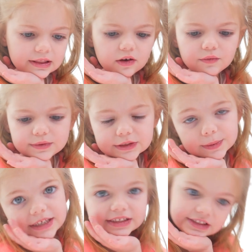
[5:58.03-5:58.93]
below which
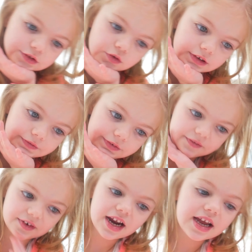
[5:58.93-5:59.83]
one is your
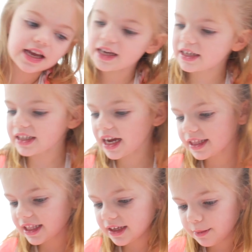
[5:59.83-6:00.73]
favorite, because I
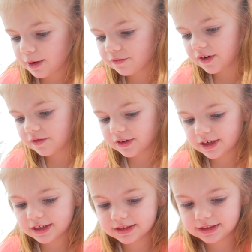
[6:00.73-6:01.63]
think my favorite
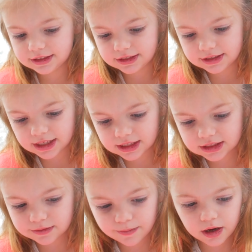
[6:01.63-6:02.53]
is this